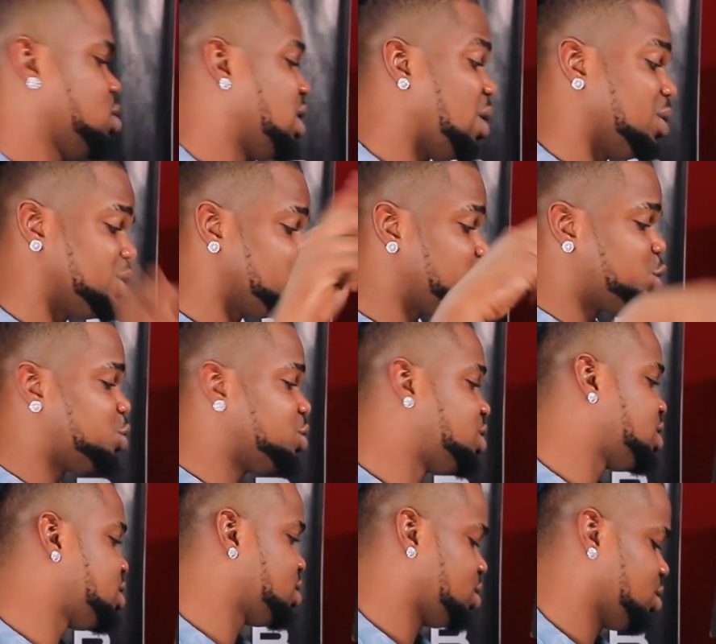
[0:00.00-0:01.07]
That was the intro
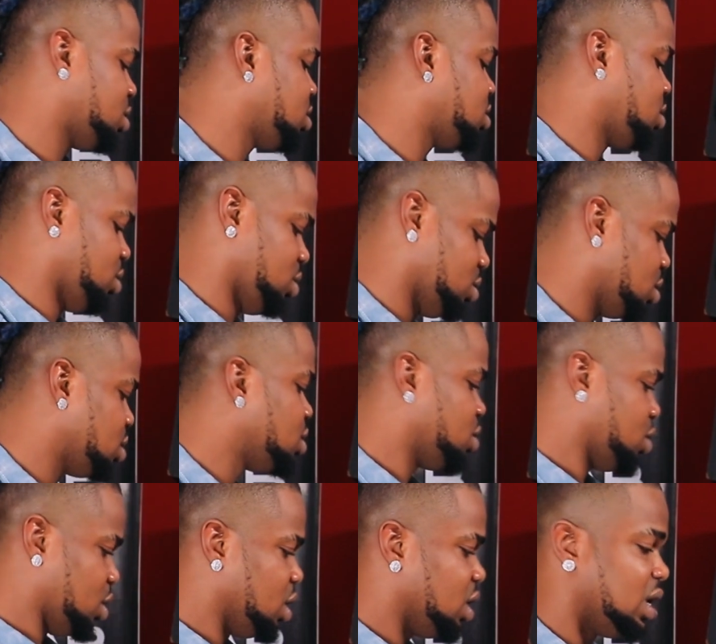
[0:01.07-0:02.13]
there.
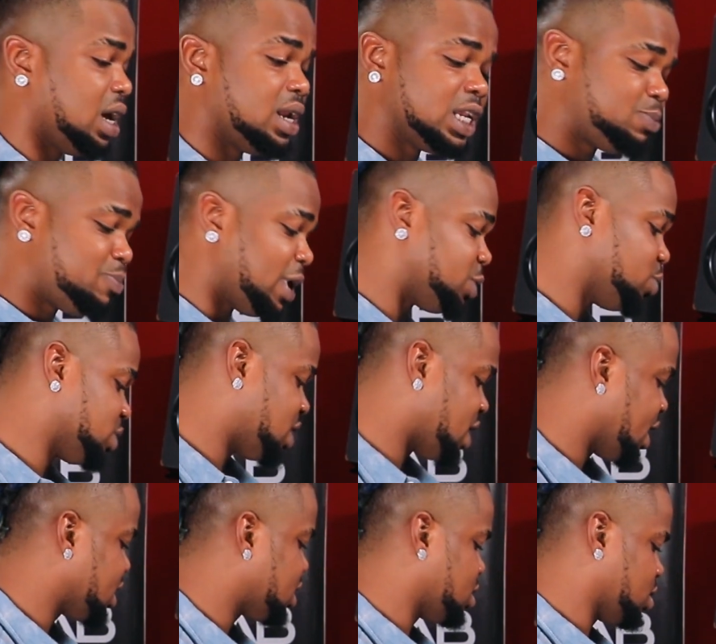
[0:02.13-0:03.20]
And this part was like,